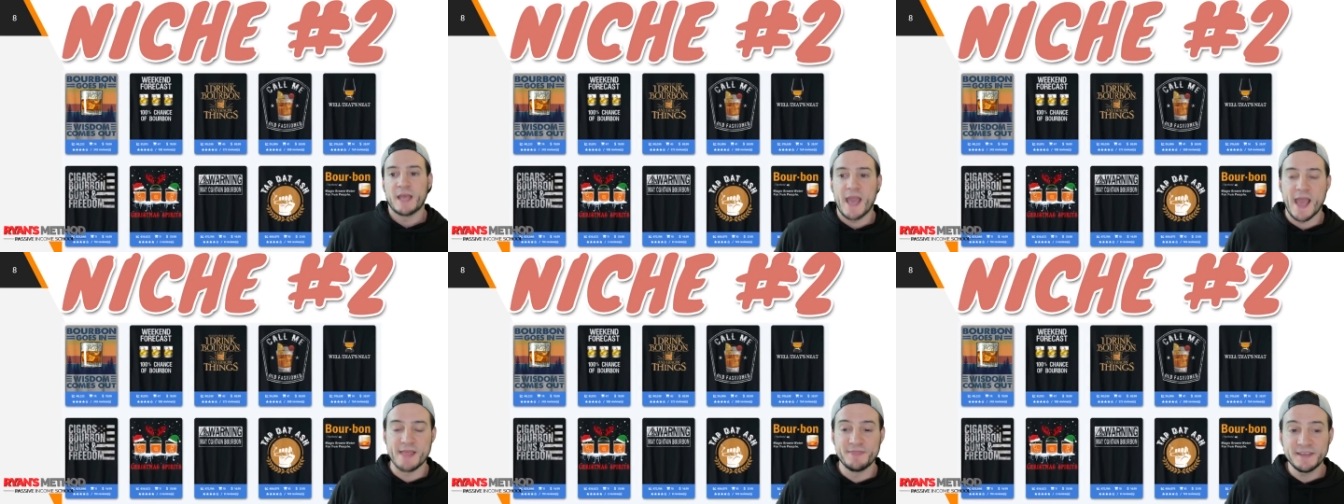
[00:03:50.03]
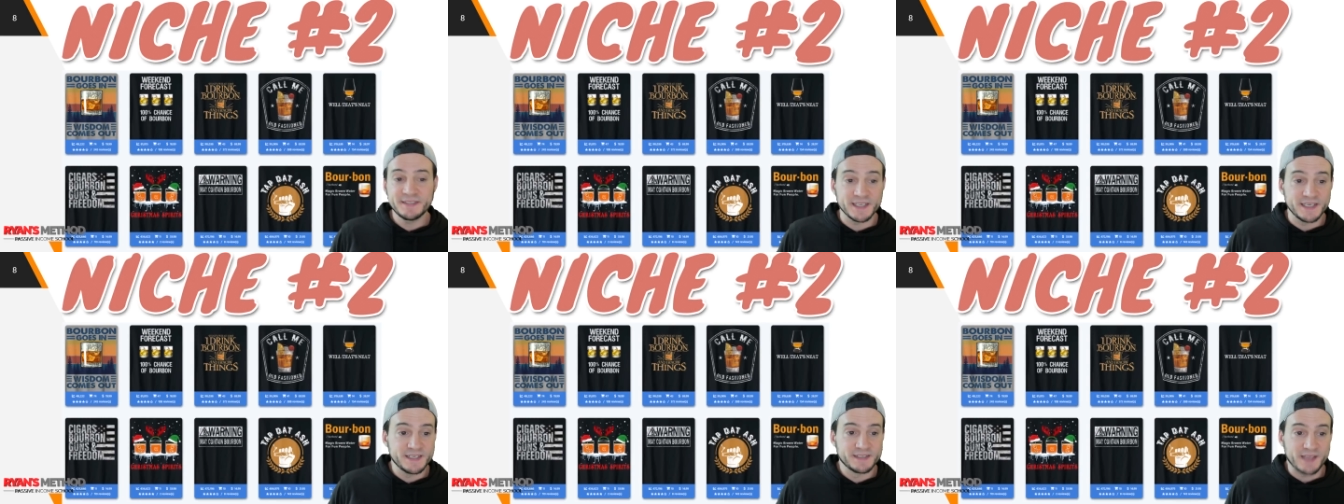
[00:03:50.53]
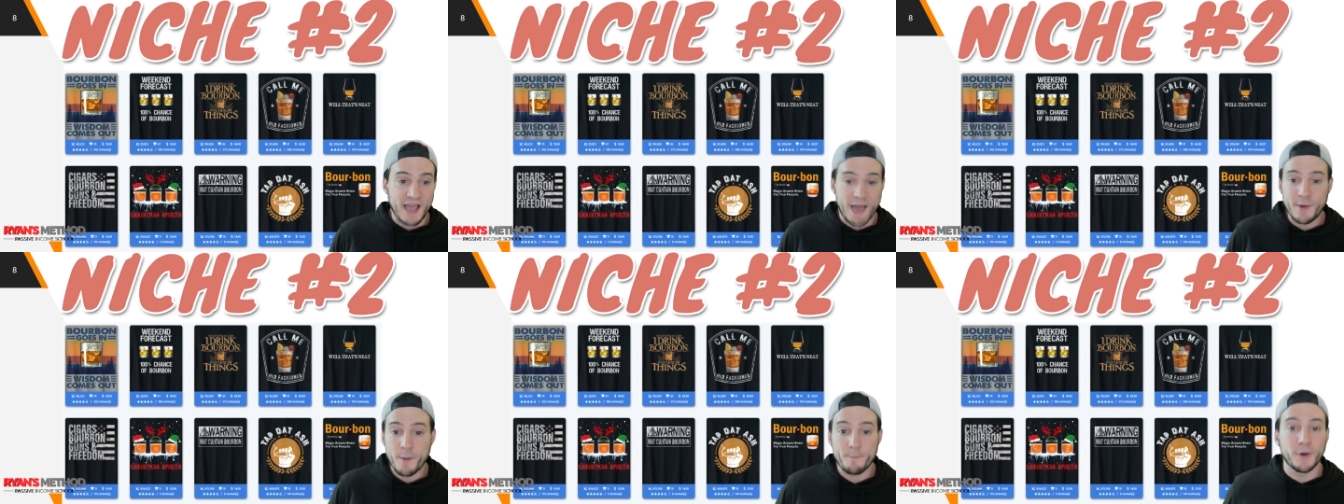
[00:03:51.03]
and this is how
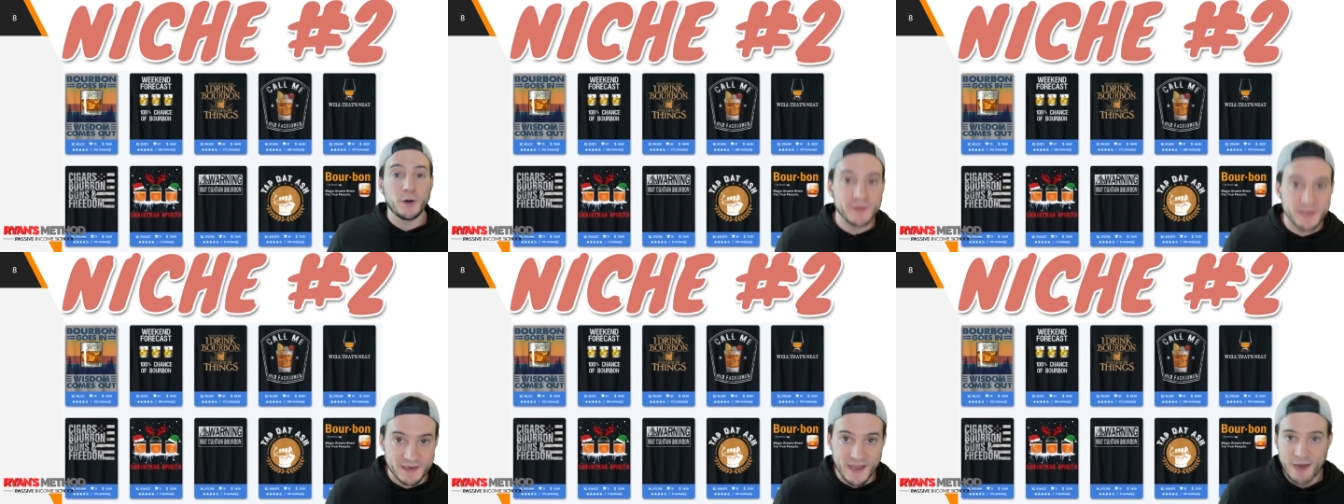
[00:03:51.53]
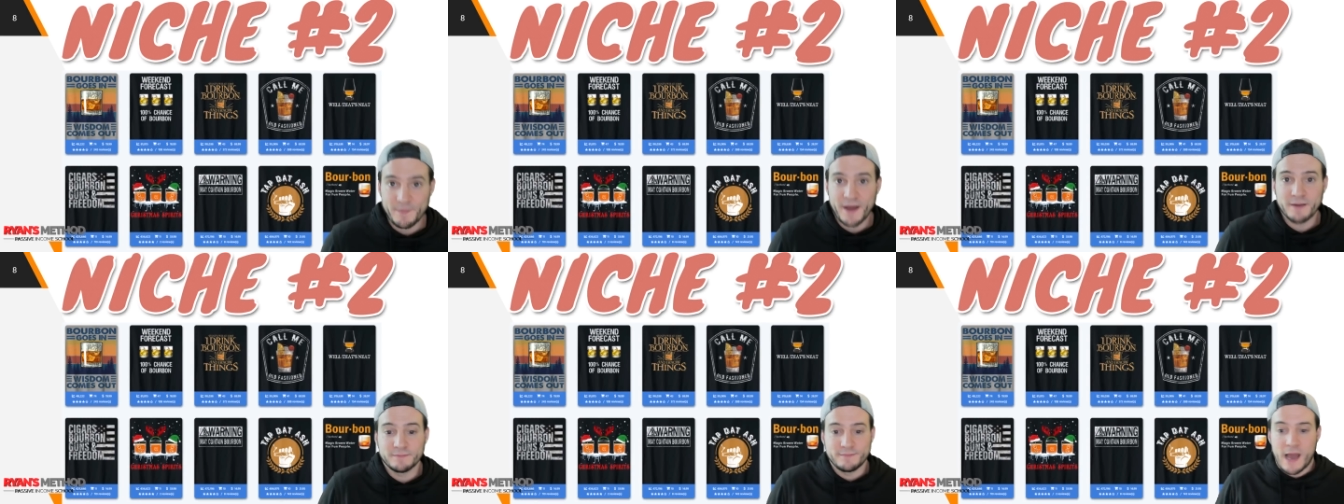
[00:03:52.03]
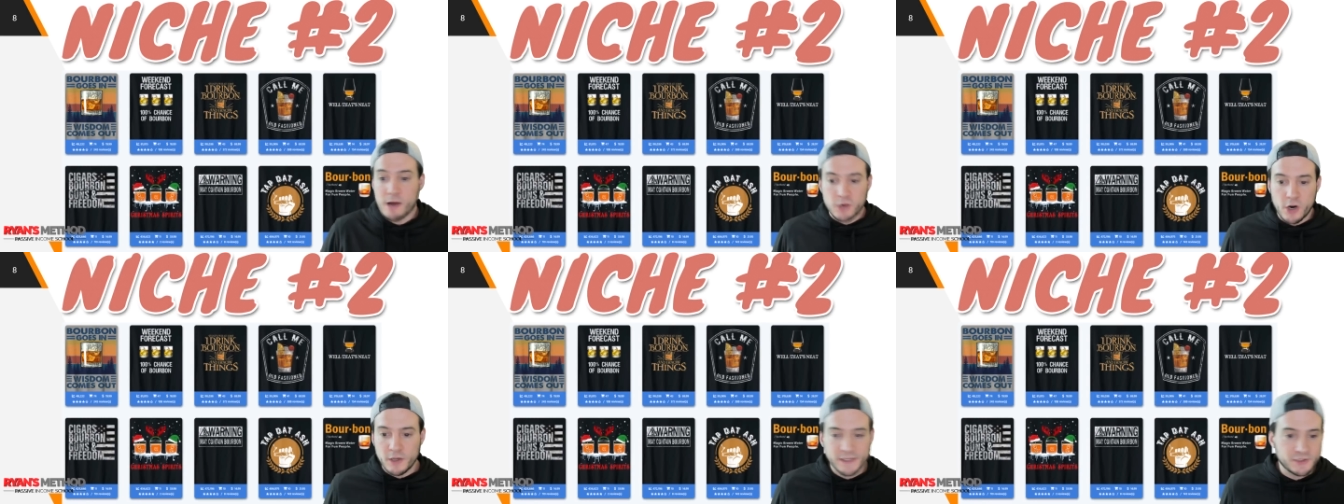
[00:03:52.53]
about bourbon? How about
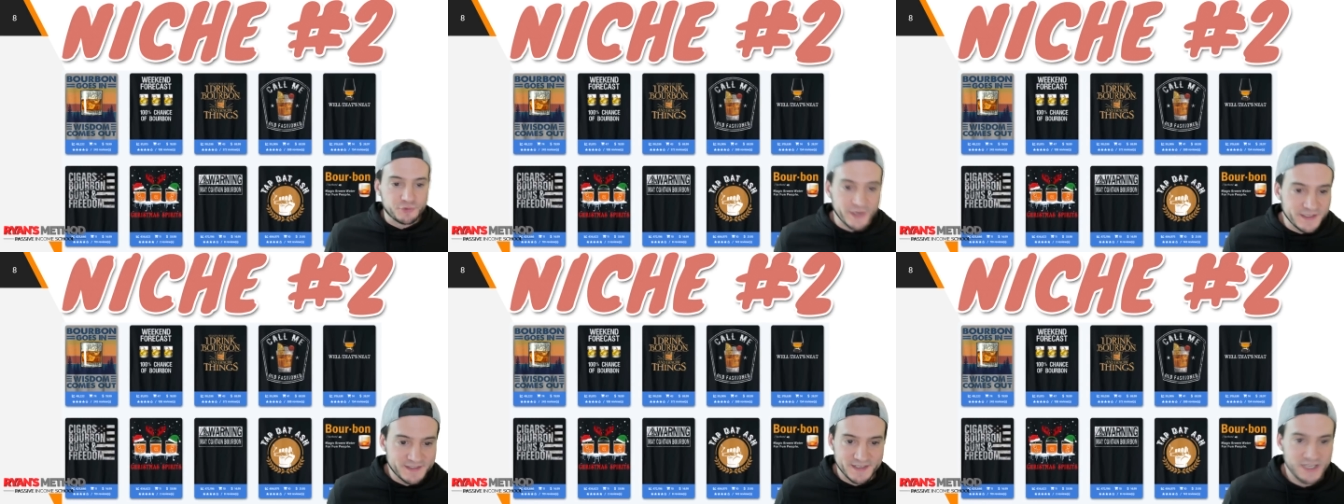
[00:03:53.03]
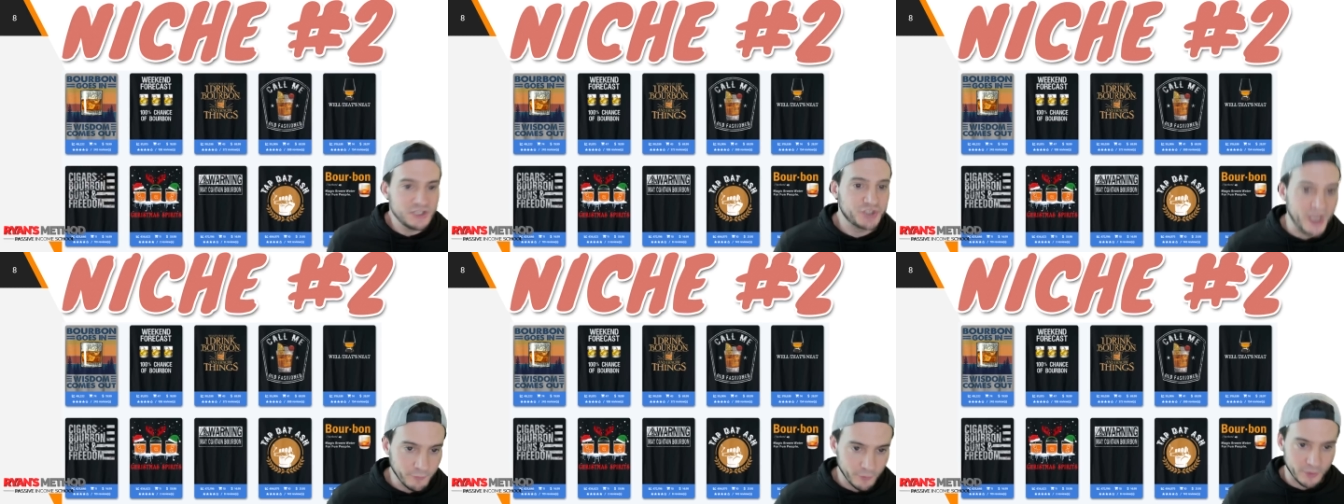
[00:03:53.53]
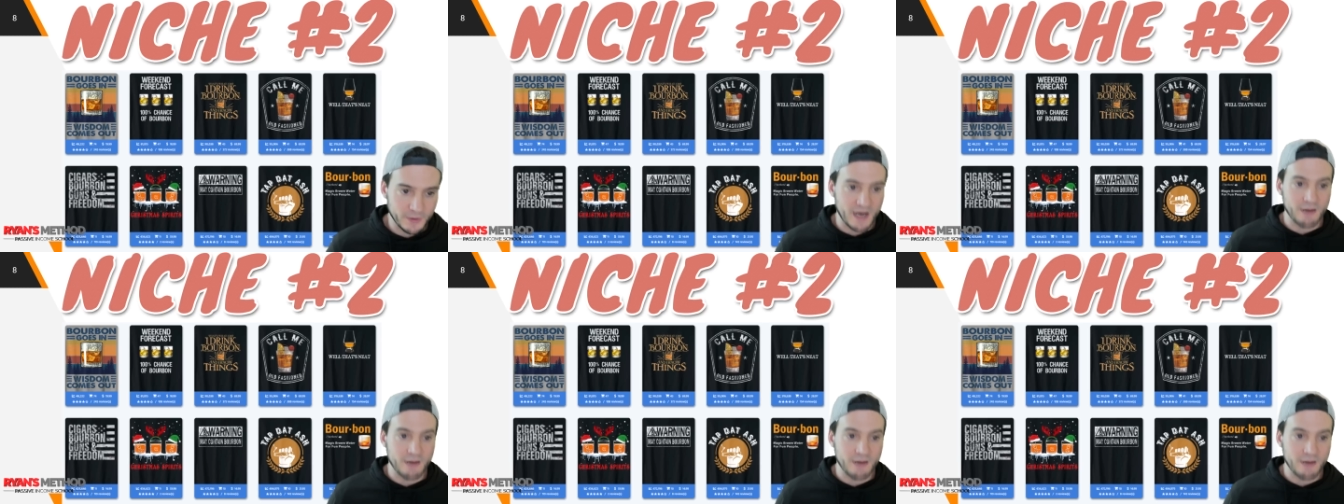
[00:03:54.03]
alcoholic drinks in general?